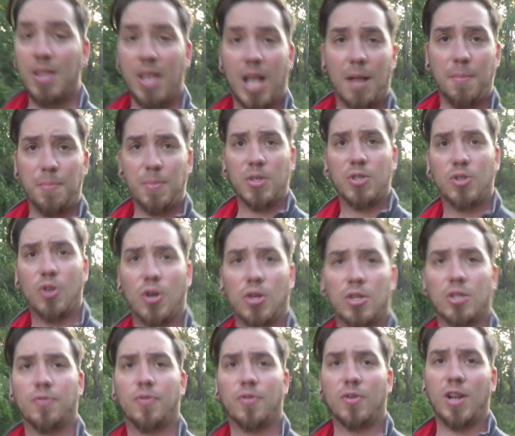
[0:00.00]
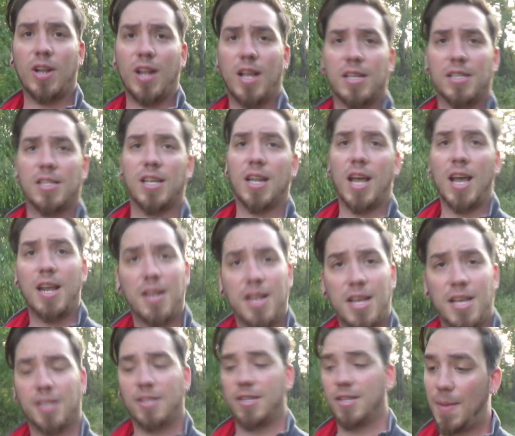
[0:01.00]
help me search for the lens that I
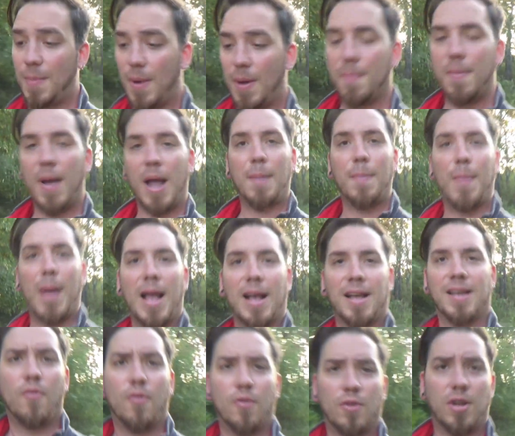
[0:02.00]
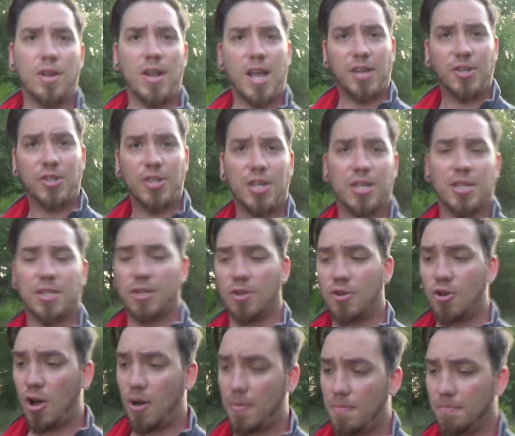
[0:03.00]
need in my backpack for the next years to
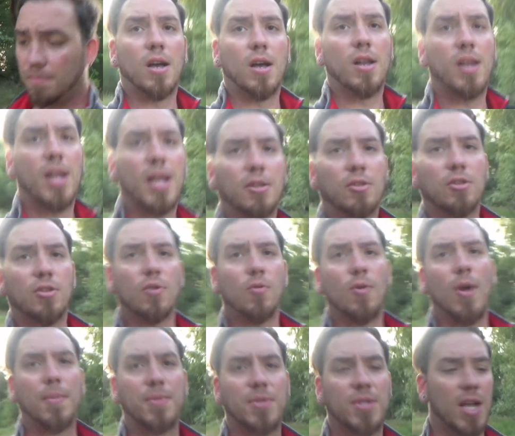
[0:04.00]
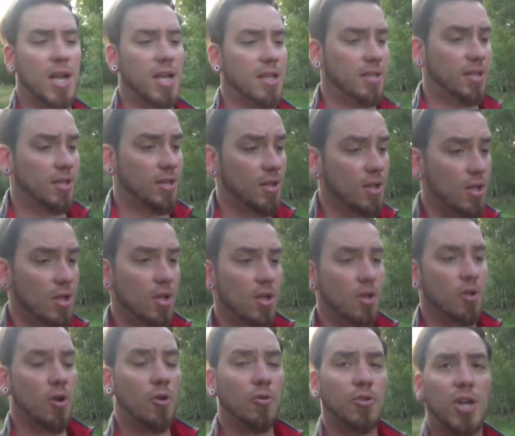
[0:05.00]
come. A link to the website,
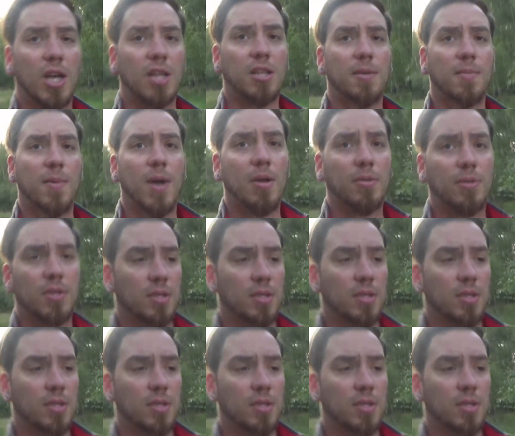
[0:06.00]
go check them out.